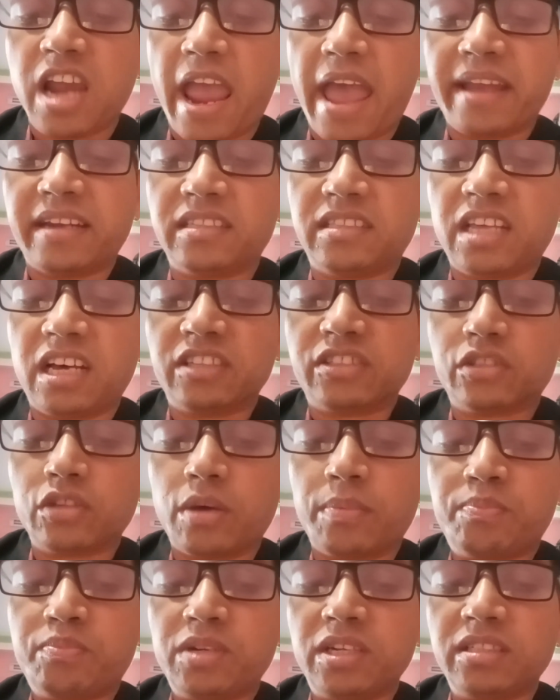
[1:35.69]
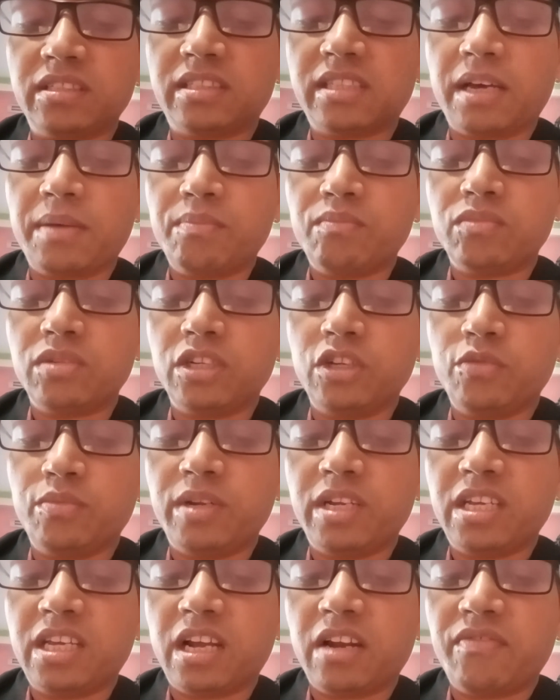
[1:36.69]
and thus obtain some
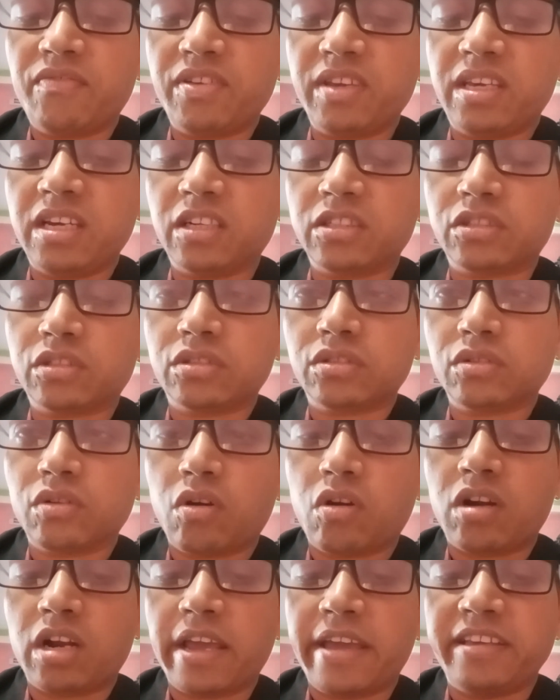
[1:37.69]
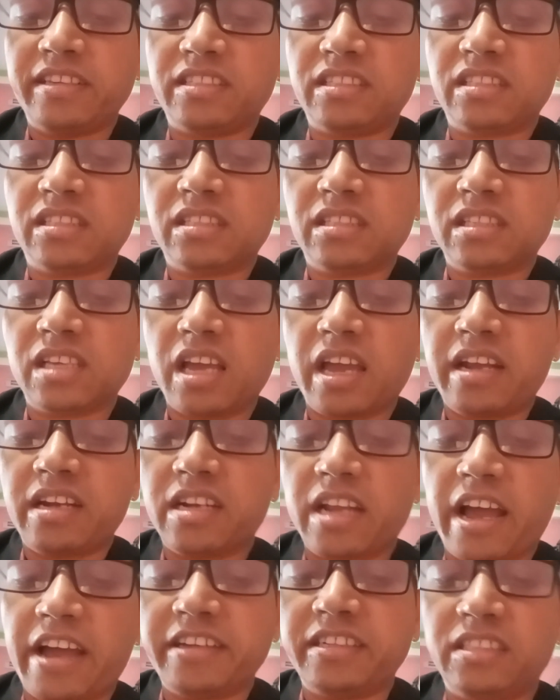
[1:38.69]
numerical figures on age and
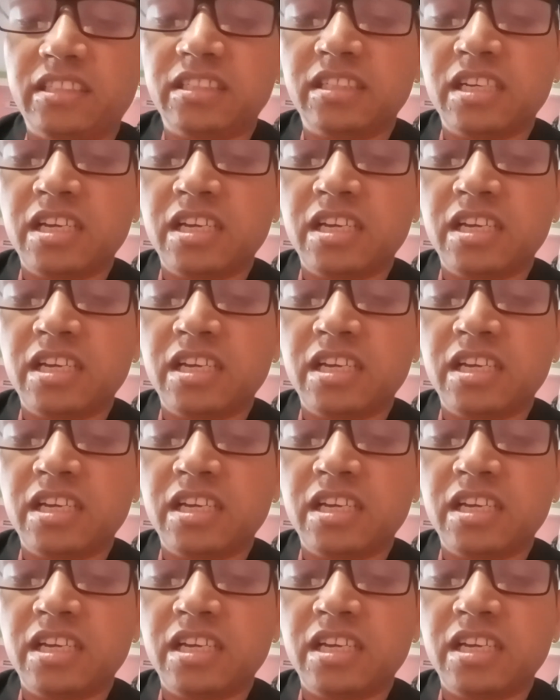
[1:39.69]
height.